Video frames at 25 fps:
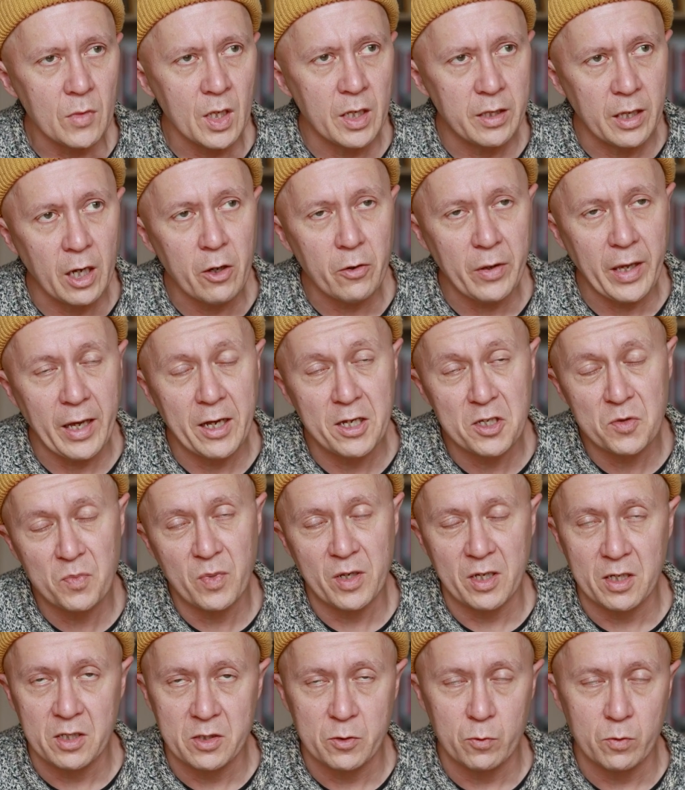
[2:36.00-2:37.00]
In our case,
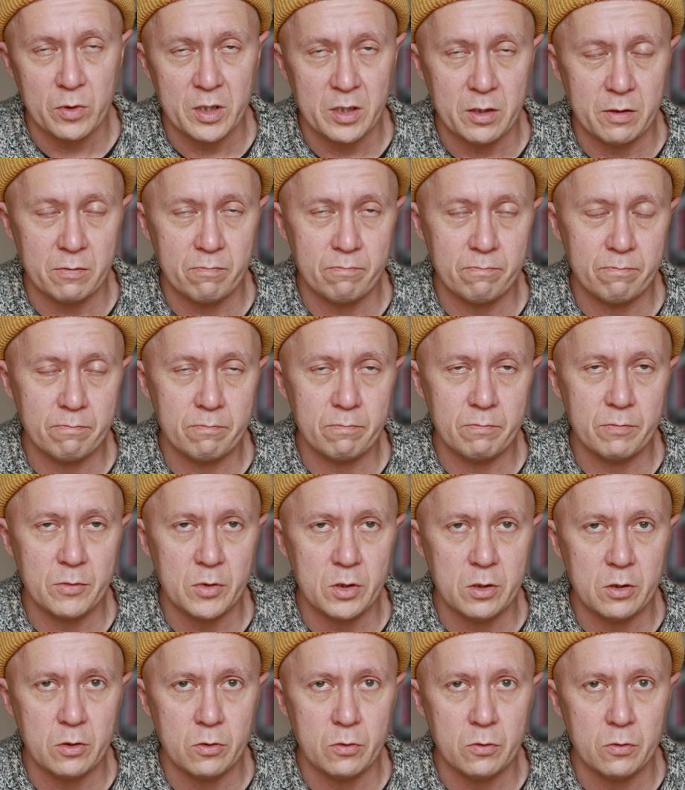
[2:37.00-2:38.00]
because we
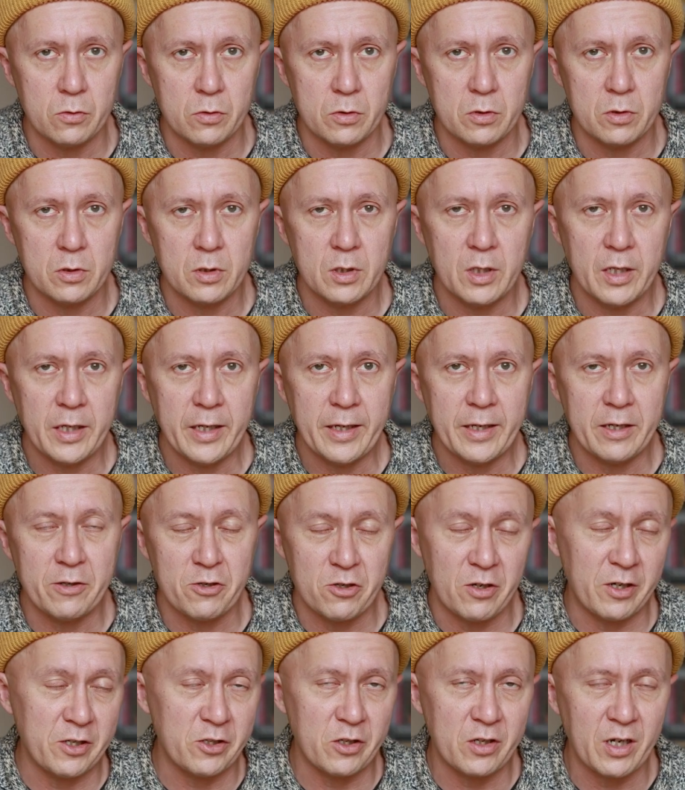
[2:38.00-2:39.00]
use and
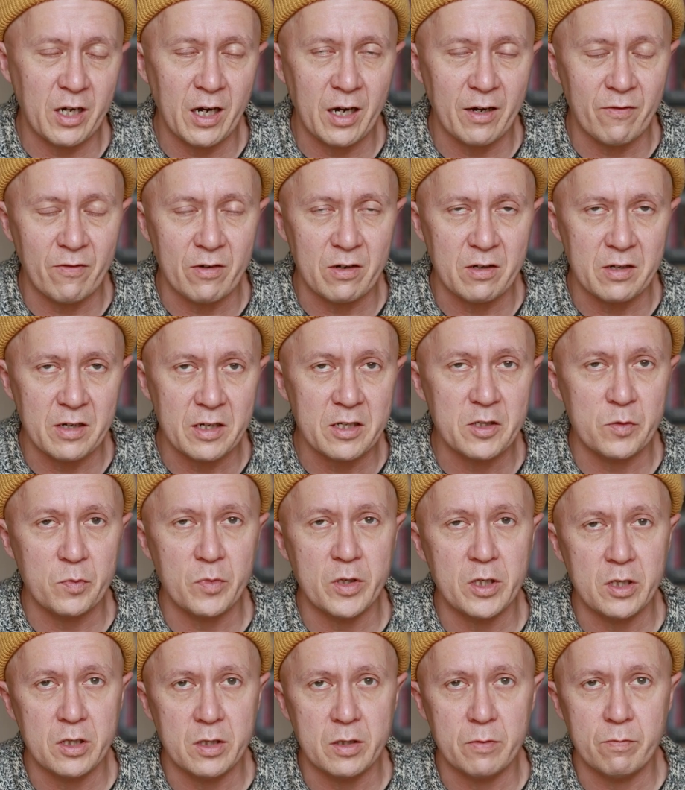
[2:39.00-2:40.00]
try to cover as
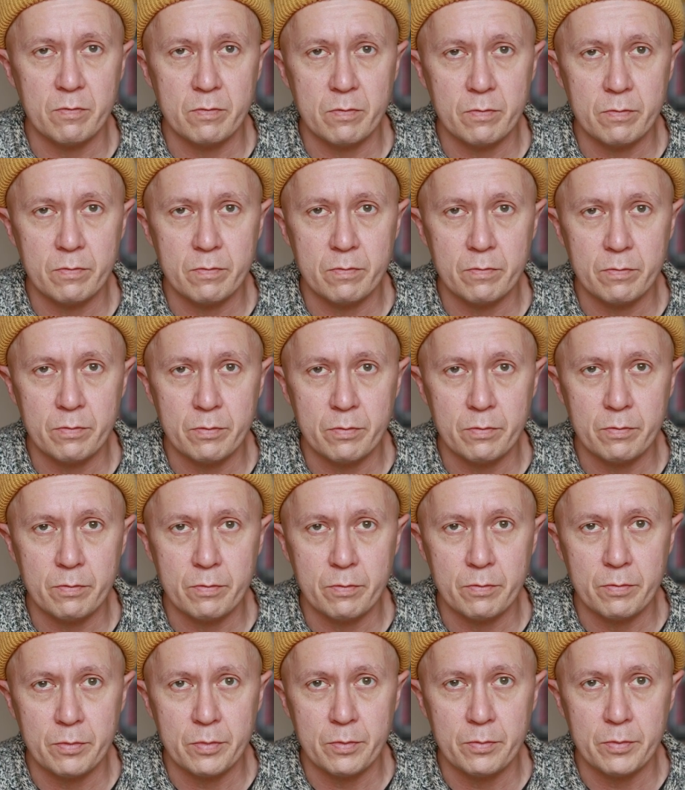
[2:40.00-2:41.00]
many
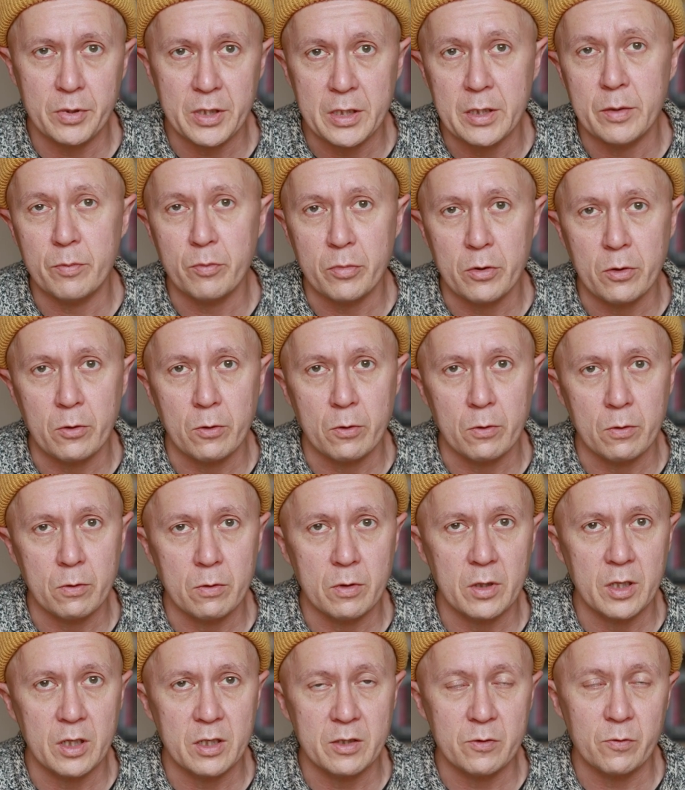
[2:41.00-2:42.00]

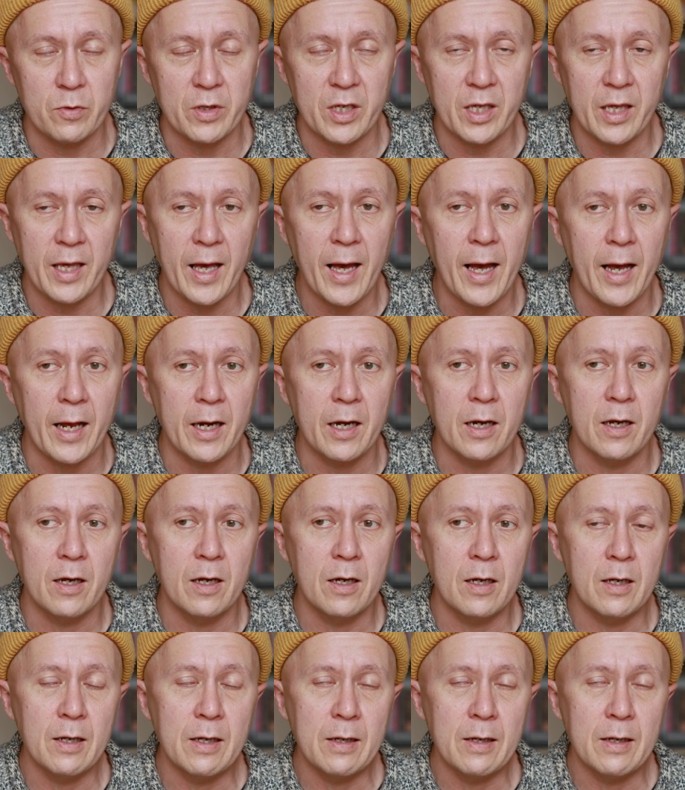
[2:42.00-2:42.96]
people as we can,